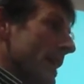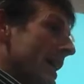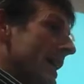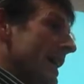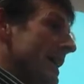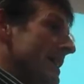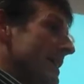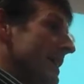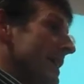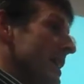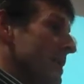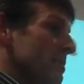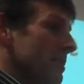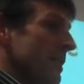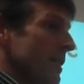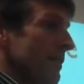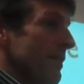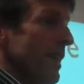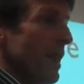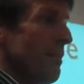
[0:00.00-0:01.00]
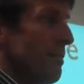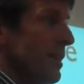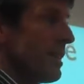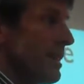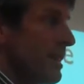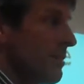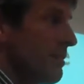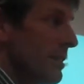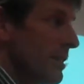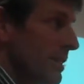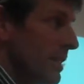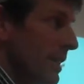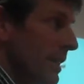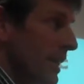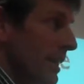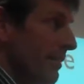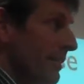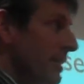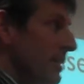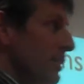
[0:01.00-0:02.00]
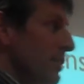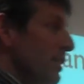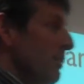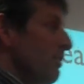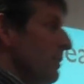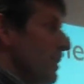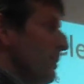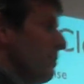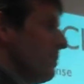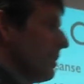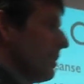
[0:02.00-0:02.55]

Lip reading: And he's in Lisbon. If anybody's interested, I can give you his number.